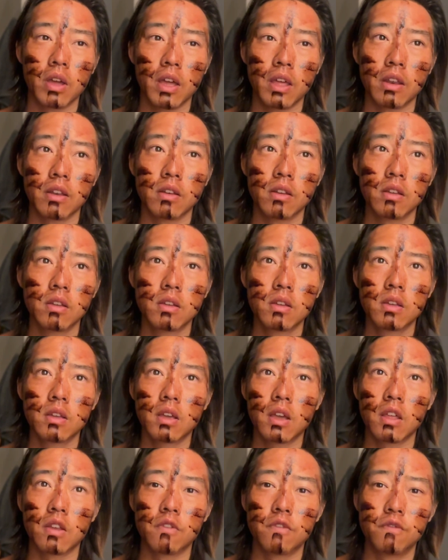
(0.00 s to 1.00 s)

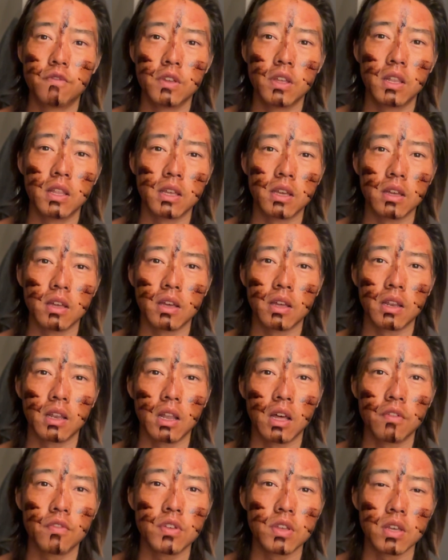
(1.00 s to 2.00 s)
and feeling it and
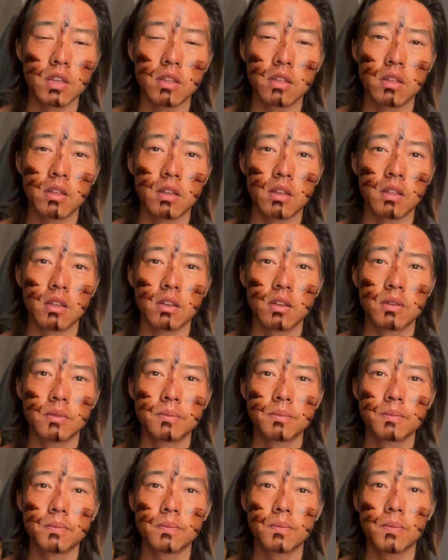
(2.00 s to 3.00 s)
loving it and
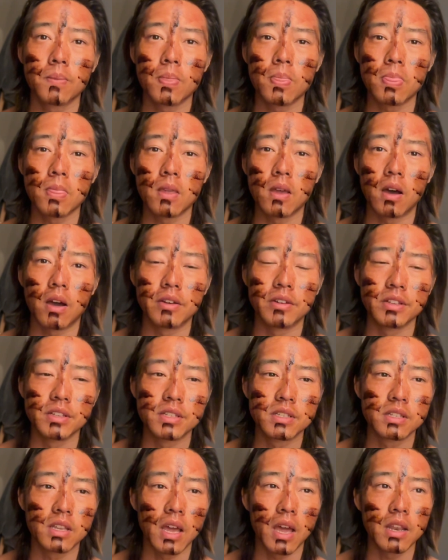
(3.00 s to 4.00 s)

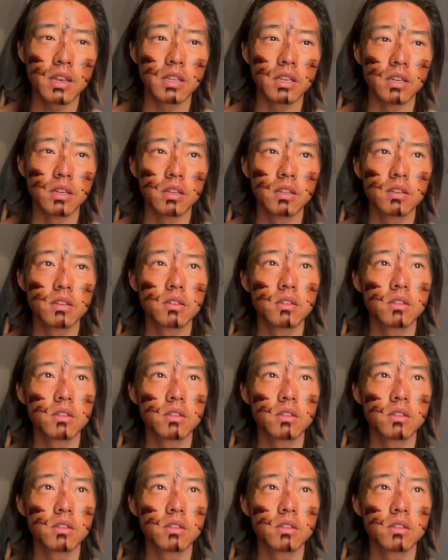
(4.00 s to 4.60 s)
understanding it.